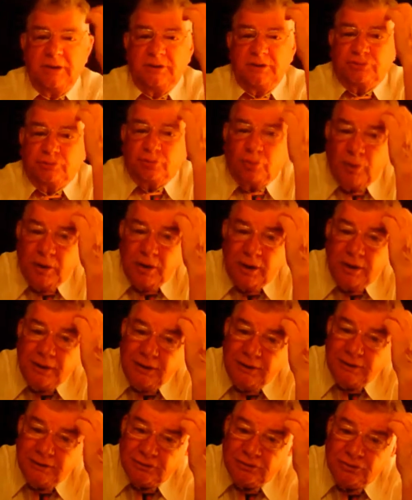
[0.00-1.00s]
It's where
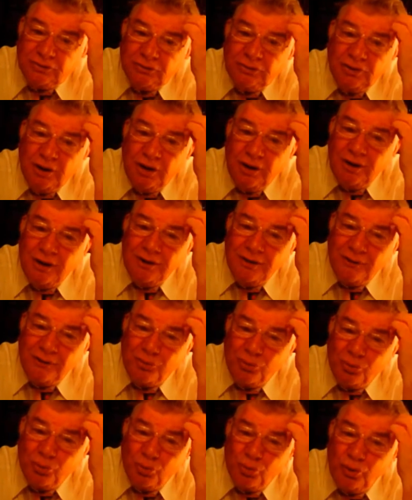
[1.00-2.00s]
his
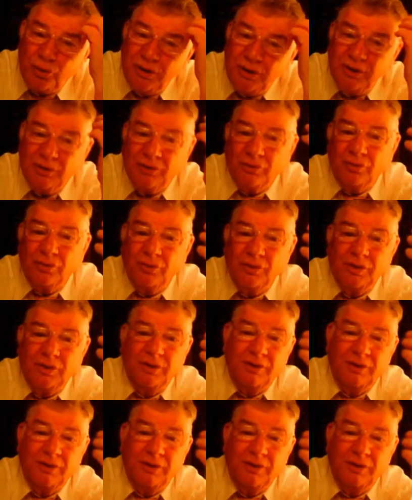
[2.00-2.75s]
real